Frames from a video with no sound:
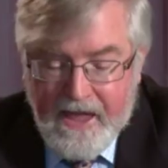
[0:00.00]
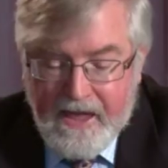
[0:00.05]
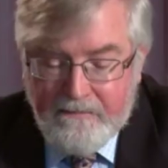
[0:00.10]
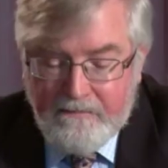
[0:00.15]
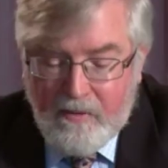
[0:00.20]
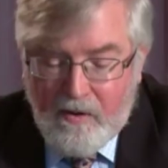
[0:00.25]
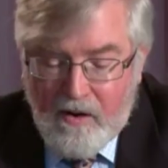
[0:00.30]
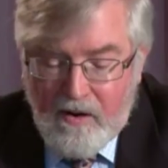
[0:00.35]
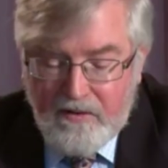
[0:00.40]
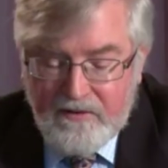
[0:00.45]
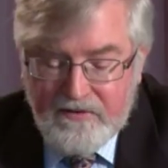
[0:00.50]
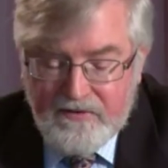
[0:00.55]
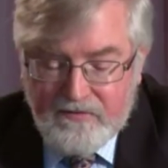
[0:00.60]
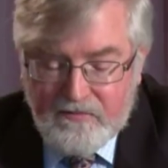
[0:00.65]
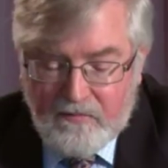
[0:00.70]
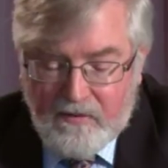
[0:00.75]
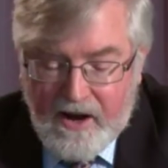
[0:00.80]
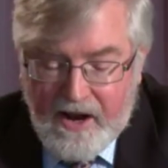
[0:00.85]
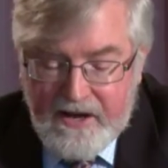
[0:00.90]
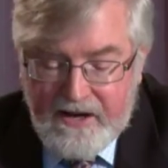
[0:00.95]
And Paul
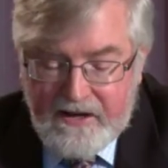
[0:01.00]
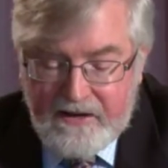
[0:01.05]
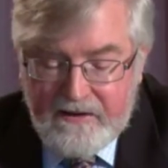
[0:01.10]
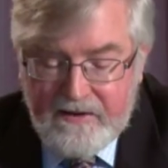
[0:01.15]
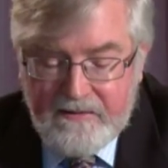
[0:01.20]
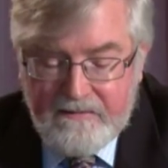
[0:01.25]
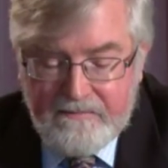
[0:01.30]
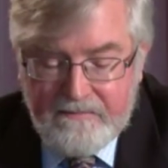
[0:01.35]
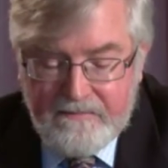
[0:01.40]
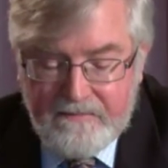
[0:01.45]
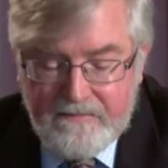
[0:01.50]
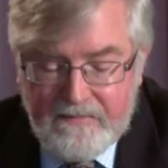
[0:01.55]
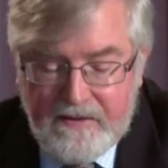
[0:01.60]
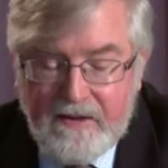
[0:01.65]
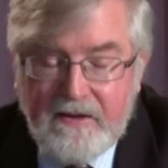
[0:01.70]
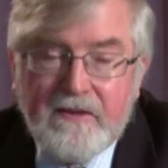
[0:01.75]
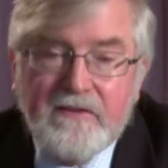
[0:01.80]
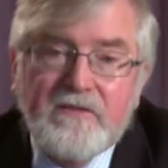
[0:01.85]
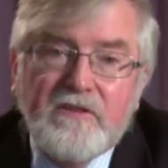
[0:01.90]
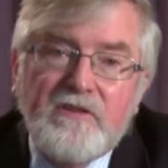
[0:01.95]
is writing
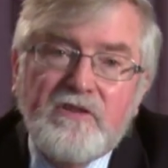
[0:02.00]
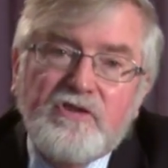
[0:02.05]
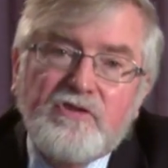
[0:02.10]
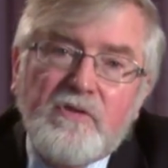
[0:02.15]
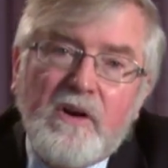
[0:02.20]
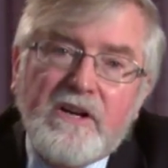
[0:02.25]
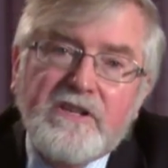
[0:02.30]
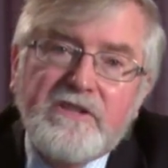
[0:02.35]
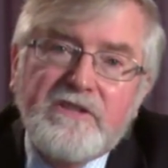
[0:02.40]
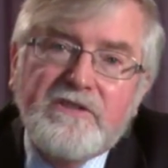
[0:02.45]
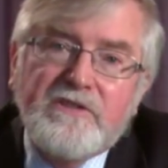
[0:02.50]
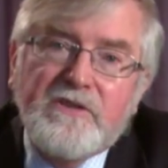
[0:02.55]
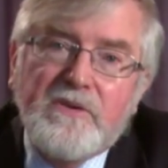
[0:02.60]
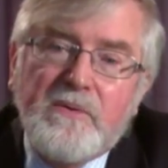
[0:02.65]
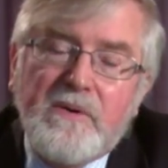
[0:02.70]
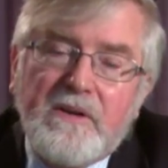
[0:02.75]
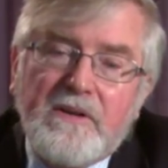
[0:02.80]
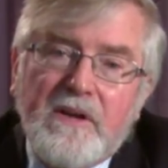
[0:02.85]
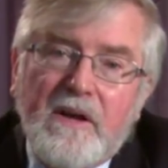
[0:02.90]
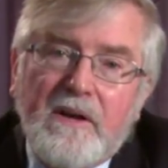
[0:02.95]
in his instructions
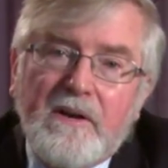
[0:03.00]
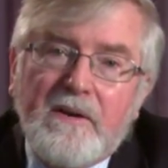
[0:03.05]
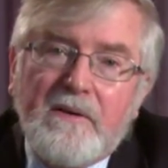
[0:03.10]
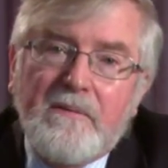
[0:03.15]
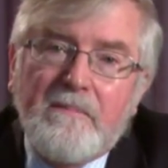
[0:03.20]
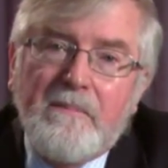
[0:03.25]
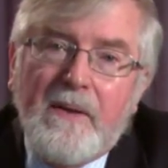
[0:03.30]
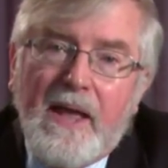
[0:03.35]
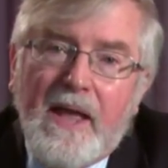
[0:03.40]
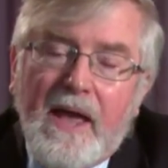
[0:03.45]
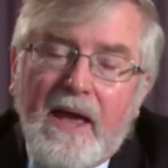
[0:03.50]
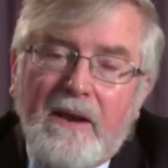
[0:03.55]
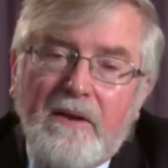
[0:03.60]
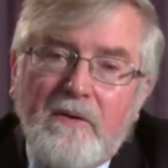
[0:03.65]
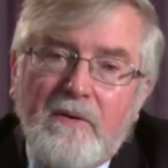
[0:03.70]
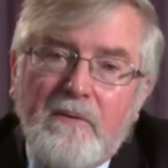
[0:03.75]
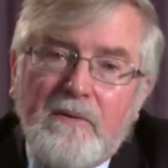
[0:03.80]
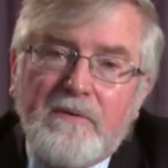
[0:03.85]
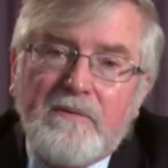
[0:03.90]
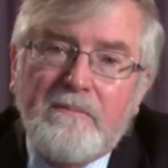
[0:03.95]
to a younger man
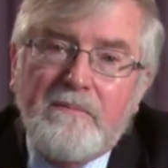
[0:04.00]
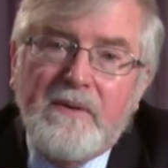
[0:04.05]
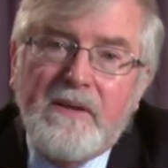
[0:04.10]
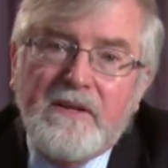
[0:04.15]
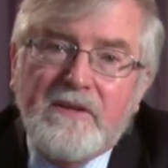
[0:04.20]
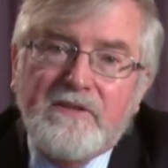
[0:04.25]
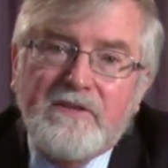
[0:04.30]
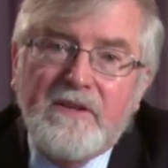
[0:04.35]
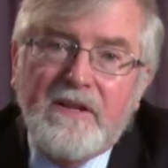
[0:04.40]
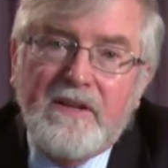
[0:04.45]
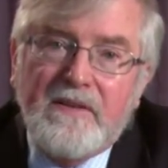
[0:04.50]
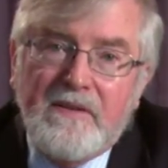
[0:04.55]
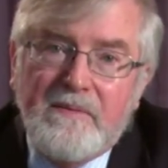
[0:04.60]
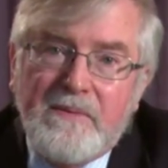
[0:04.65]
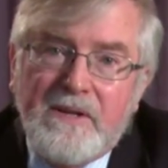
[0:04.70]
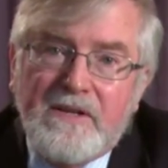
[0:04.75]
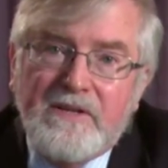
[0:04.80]
who is in the